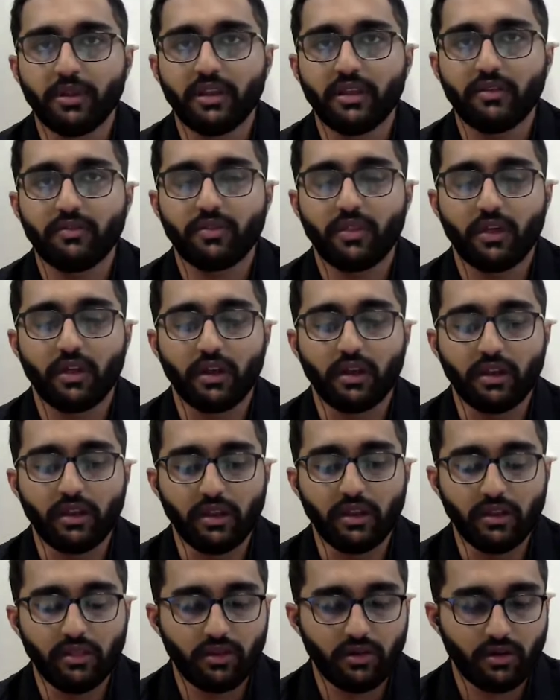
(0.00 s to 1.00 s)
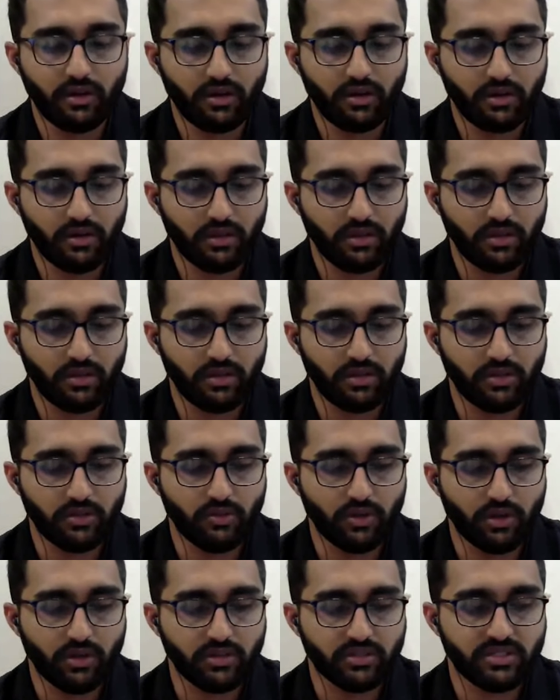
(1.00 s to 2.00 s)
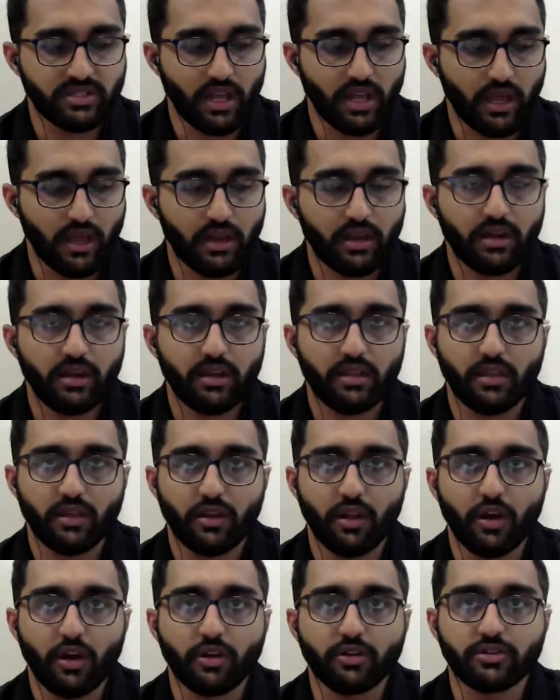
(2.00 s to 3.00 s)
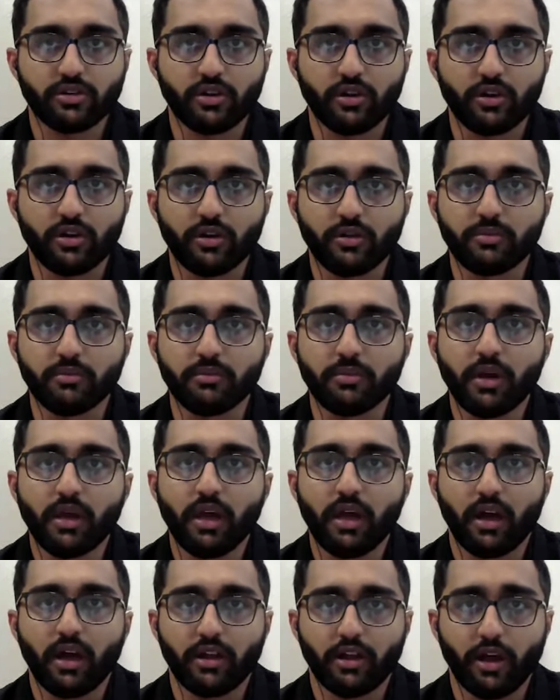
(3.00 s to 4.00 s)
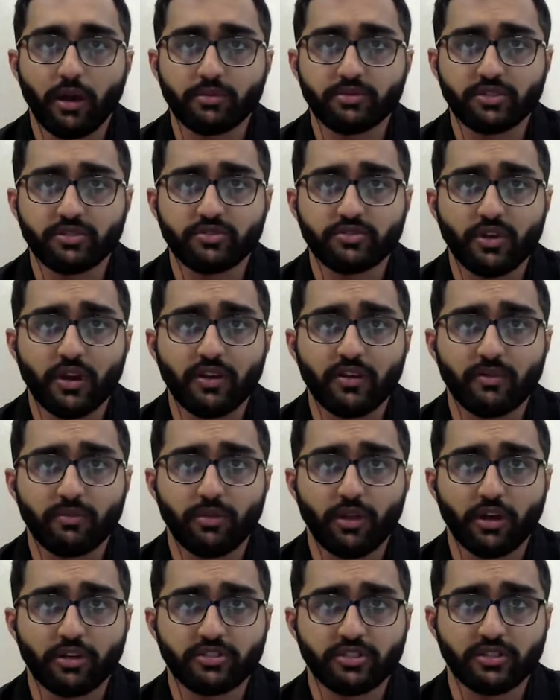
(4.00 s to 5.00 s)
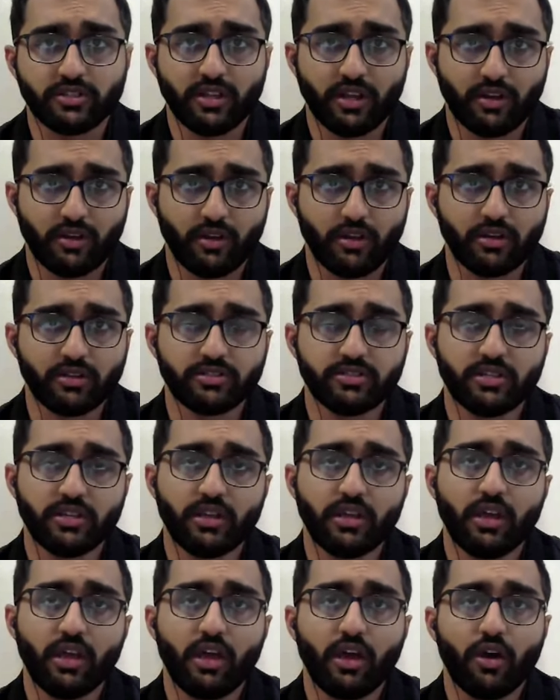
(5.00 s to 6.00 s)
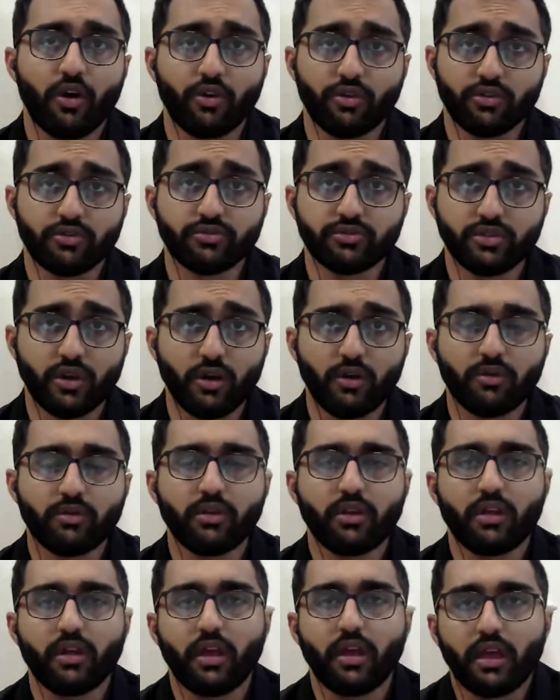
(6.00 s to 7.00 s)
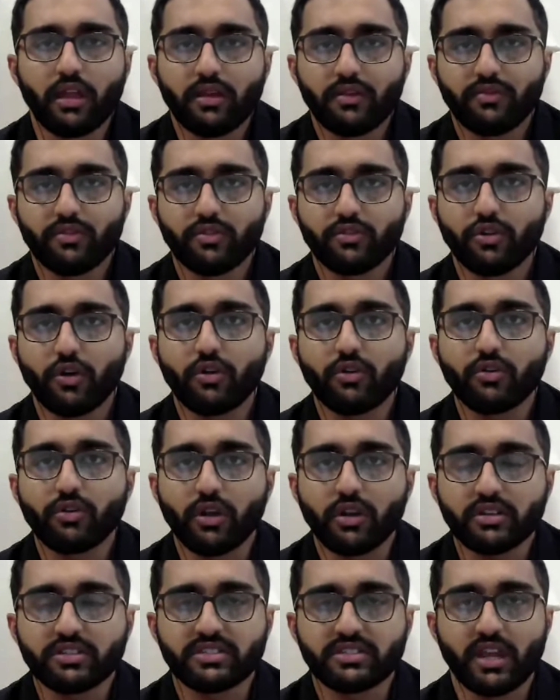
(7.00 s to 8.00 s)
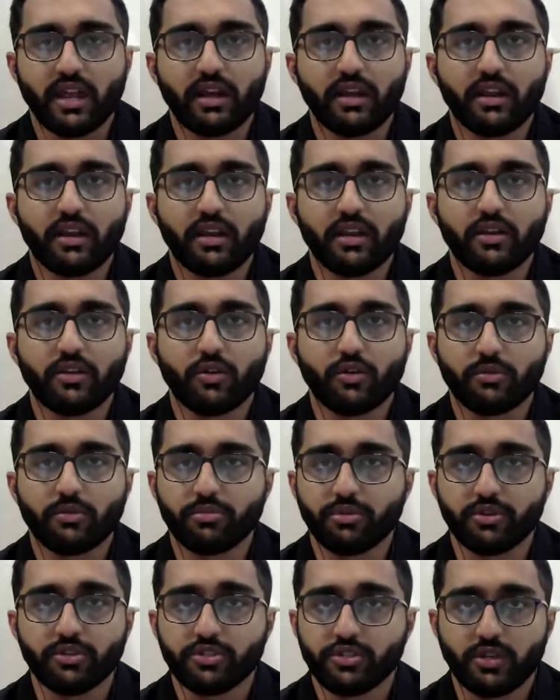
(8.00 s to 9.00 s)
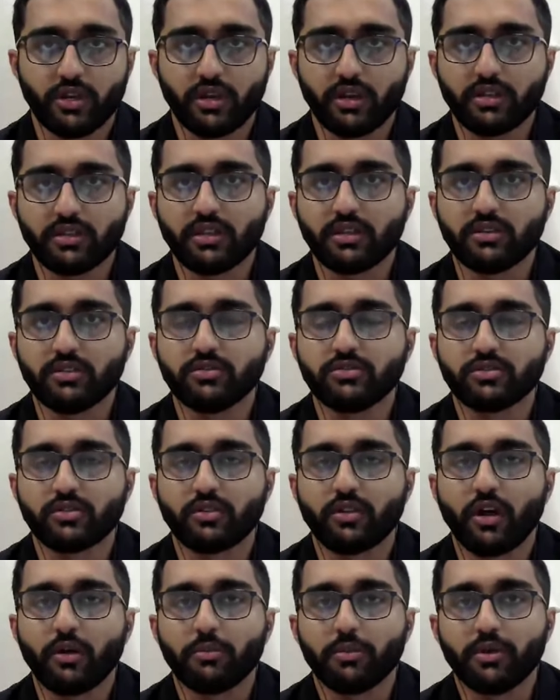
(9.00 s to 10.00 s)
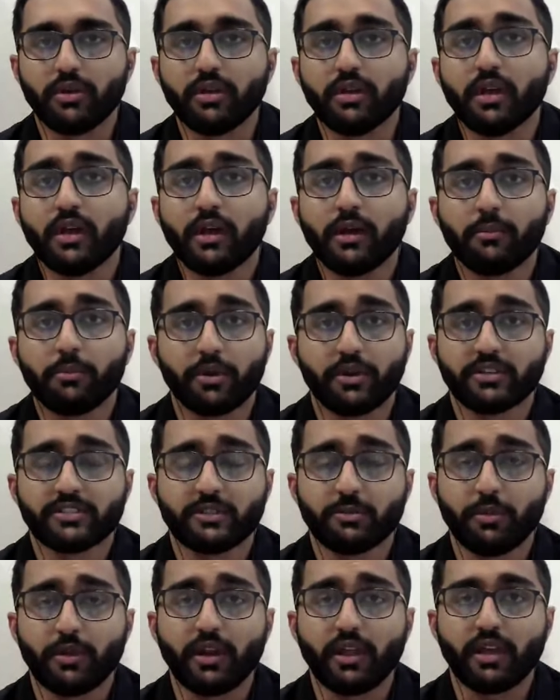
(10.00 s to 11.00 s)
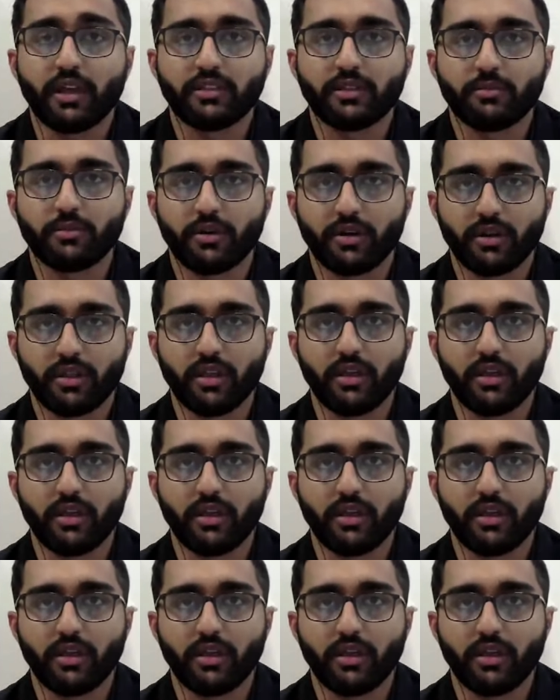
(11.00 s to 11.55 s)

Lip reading: I believe that either you understand the long-term adoption trend of blockchain technology or you don't. And if you don't understand it and don't appreciate it, then you should not be participating in the